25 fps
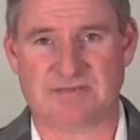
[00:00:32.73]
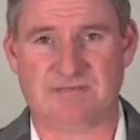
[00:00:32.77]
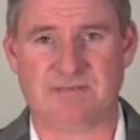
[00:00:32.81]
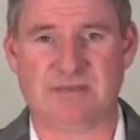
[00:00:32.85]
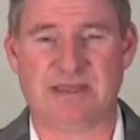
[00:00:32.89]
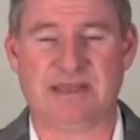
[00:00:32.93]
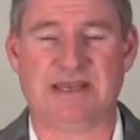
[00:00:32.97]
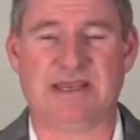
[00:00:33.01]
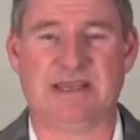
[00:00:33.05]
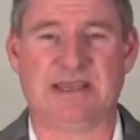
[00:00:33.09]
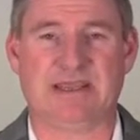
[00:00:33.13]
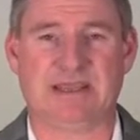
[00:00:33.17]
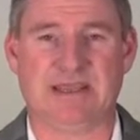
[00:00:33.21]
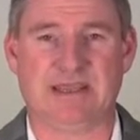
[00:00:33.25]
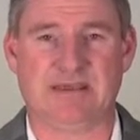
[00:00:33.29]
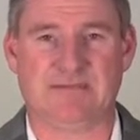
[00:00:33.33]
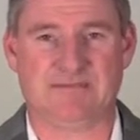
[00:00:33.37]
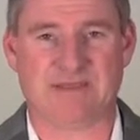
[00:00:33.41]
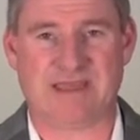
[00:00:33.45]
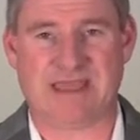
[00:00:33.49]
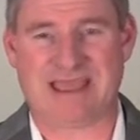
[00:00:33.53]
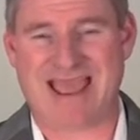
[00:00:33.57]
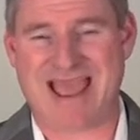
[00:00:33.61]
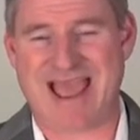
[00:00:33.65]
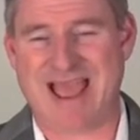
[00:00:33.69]
Meaning, if
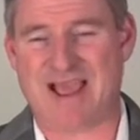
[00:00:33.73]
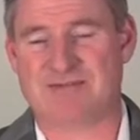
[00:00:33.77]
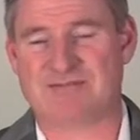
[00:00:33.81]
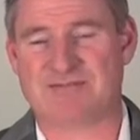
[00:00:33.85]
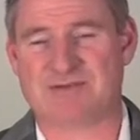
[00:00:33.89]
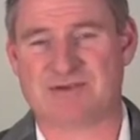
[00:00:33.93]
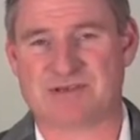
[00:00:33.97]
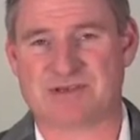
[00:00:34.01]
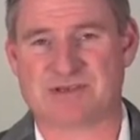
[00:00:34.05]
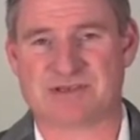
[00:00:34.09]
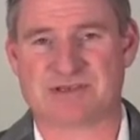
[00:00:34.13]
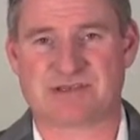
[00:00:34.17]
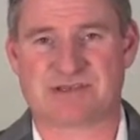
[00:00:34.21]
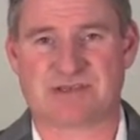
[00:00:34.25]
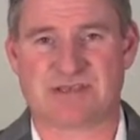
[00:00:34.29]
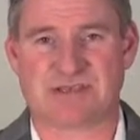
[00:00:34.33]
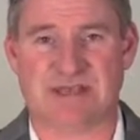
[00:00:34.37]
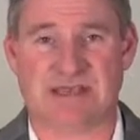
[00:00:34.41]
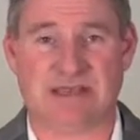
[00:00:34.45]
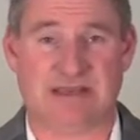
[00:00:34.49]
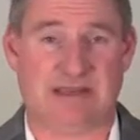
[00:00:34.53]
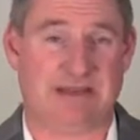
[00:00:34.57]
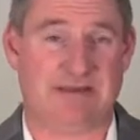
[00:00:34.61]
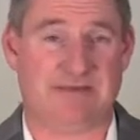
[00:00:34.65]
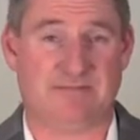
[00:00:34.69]
they have just,
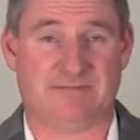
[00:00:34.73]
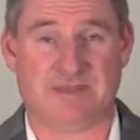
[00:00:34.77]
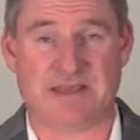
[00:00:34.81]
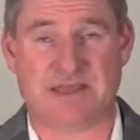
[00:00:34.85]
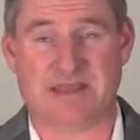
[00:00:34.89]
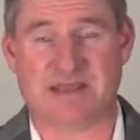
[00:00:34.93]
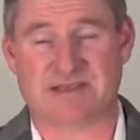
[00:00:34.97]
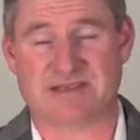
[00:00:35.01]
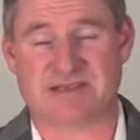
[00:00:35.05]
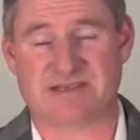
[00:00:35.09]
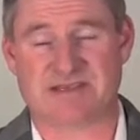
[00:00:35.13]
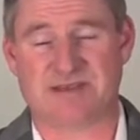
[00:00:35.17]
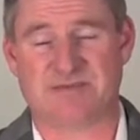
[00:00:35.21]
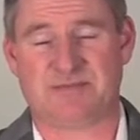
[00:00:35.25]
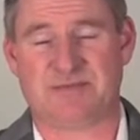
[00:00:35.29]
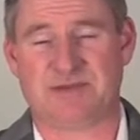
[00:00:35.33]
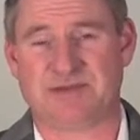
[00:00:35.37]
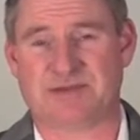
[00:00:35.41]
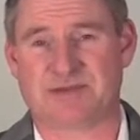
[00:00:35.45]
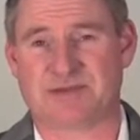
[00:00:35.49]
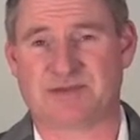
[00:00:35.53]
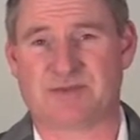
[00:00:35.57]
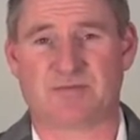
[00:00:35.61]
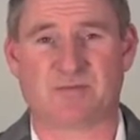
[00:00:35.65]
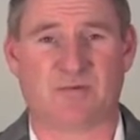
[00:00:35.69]
and if they exhibit
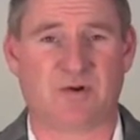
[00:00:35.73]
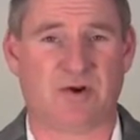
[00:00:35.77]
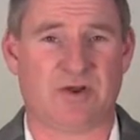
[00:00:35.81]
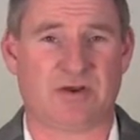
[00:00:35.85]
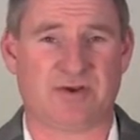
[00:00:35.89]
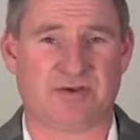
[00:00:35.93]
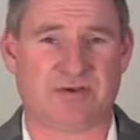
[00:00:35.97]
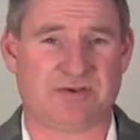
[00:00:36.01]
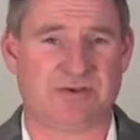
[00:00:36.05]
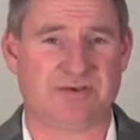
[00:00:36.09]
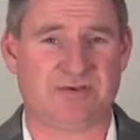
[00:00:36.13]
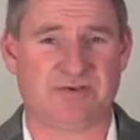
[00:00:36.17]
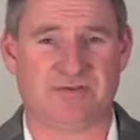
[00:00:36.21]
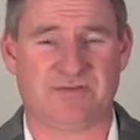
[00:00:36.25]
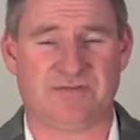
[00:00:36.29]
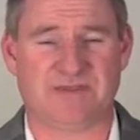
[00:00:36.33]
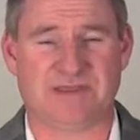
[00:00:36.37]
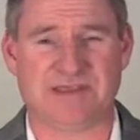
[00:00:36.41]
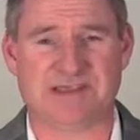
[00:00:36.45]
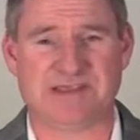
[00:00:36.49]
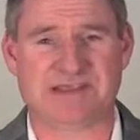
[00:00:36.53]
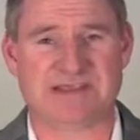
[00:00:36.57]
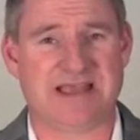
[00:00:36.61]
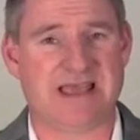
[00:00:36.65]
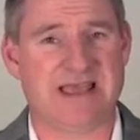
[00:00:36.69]
just one or two of
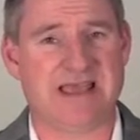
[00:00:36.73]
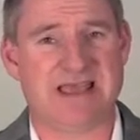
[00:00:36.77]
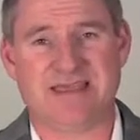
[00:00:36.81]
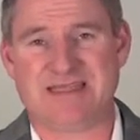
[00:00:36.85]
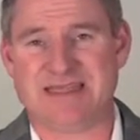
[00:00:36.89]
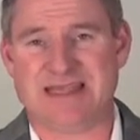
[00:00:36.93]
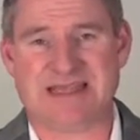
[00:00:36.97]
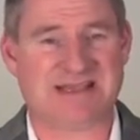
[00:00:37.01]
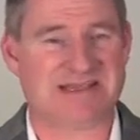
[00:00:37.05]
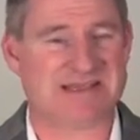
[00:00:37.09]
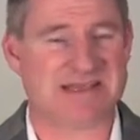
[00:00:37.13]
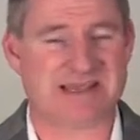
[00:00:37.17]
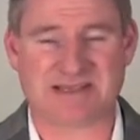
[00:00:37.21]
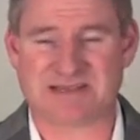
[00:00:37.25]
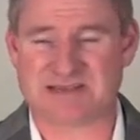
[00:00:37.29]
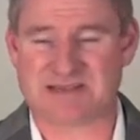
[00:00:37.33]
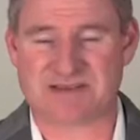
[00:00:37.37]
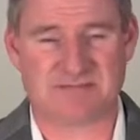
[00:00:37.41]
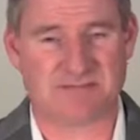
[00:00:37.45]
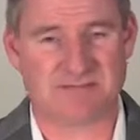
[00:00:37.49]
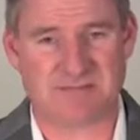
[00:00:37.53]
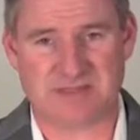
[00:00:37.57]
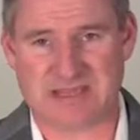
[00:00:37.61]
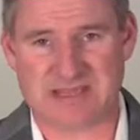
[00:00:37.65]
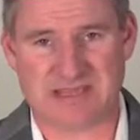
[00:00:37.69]
these, that
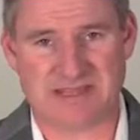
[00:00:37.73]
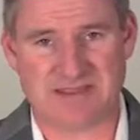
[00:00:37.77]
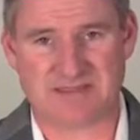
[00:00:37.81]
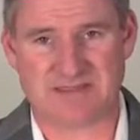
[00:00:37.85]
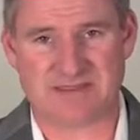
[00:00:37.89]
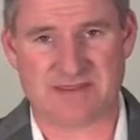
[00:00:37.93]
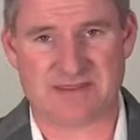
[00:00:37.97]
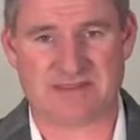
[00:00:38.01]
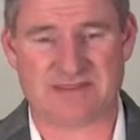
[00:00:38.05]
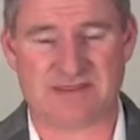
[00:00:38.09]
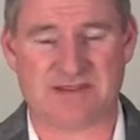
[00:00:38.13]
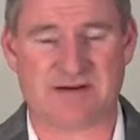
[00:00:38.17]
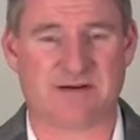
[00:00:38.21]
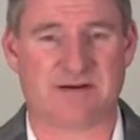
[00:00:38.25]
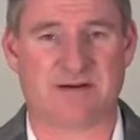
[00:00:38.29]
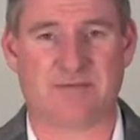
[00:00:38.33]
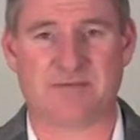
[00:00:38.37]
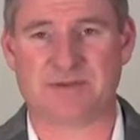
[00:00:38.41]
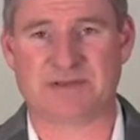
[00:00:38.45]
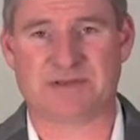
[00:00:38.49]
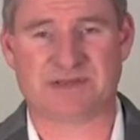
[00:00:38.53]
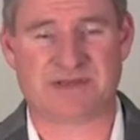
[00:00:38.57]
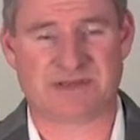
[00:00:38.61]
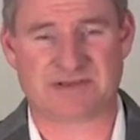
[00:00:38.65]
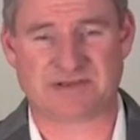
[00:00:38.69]
doesn't mean that they're a
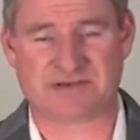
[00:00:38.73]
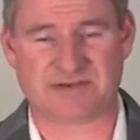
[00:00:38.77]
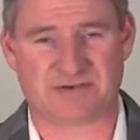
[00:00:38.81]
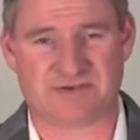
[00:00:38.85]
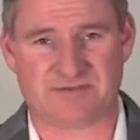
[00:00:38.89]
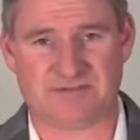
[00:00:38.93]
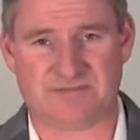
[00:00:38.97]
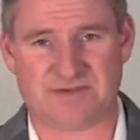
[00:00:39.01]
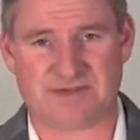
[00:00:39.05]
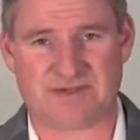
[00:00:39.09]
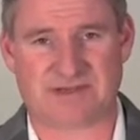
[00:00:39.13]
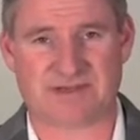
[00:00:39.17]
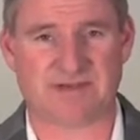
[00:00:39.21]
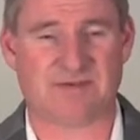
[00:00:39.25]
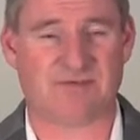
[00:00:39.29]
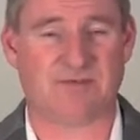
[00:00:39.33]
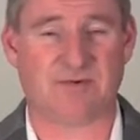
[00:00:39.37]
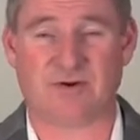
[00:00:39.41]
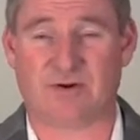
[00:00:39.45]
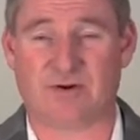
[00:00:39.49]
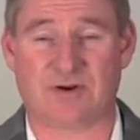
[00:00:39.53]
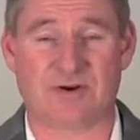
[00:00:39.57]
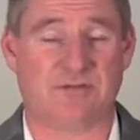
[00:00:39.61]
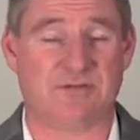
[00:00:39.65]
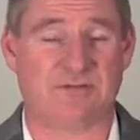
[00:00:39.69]
potential victim
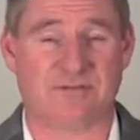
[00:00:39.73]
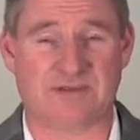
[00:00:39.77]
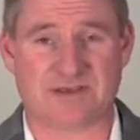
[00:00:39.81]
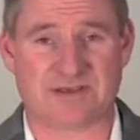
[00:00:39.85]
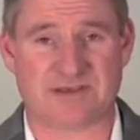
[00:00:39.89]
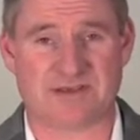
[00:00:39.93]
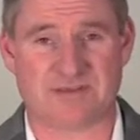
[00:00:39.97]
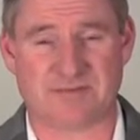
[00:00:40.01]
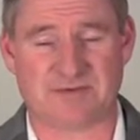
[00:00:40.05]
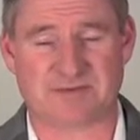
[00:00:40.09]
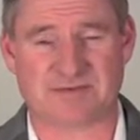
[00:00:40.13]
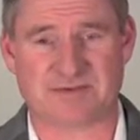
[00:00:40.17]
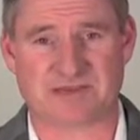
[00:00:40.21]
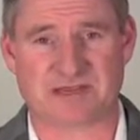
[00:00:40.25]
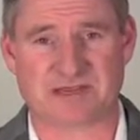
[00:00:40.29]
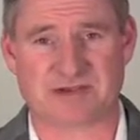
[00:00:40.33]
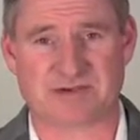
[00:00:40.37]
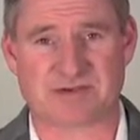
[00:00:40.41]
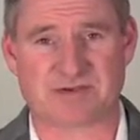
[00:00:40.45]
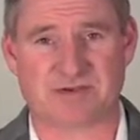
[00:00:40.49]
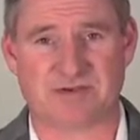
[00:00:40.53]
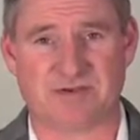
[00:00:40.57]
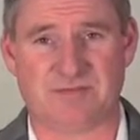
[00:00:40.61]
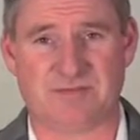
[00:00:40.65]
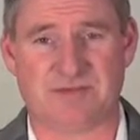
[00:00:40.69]
or a victim of
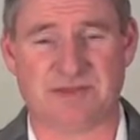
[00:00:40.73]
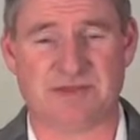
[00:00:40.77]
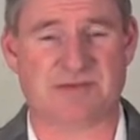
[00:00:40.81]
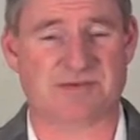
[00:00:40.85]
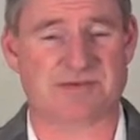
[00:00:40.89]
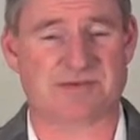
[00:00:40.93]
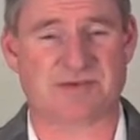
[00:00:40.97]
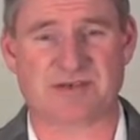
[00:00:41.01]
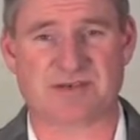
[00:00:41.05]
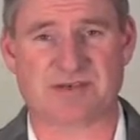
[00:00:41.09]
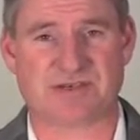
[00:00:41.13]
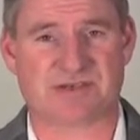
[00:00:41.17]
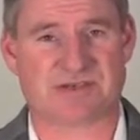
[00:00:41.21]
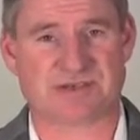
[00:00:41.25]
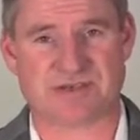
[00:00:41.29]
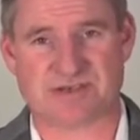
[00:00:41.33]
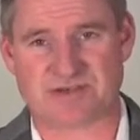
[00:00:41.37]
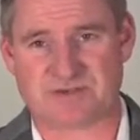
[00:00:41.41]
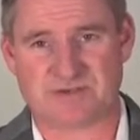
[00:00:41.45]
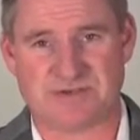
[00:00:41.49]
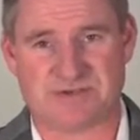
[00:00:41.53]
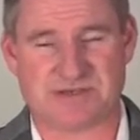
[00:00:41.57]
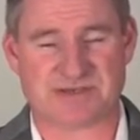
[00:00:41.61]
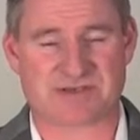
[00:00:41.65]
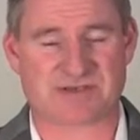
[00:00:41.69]
sexual abuse, just as
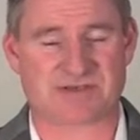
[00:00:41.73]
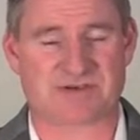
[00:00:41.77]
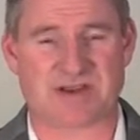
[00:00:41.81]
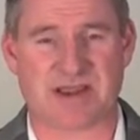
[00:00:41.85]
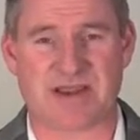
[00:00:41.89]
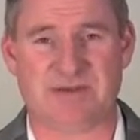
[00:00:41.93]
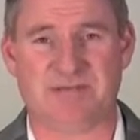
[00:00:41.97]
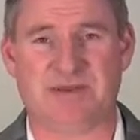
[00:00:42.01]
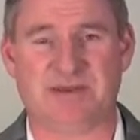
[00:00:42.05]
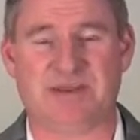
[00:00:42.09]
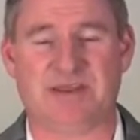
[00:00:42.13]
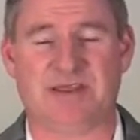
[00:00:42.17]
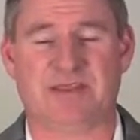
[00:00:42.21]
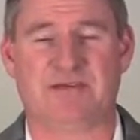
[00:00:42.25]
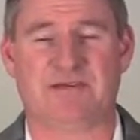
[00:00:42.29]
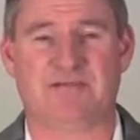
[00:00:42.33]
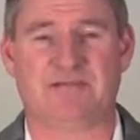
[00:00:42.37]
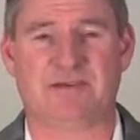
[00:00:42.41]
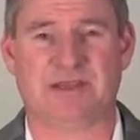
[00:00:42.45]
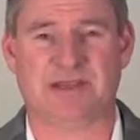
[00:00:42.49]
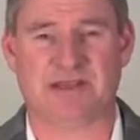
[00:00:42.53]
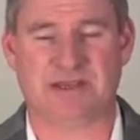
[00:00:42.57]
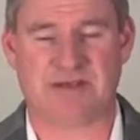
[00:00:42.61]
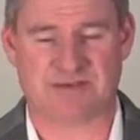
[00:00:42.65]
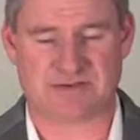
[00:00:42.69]
we described in other
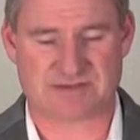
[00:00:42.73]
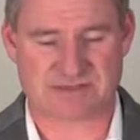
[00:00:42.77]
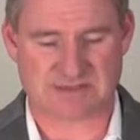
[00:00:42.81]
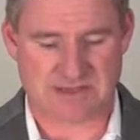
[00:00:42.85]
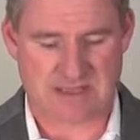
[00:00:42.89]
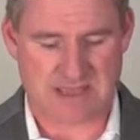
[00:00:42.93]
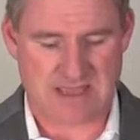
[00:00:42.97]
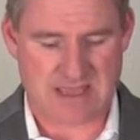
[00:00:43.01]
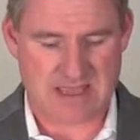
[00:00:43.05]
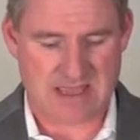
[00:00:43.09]
videos.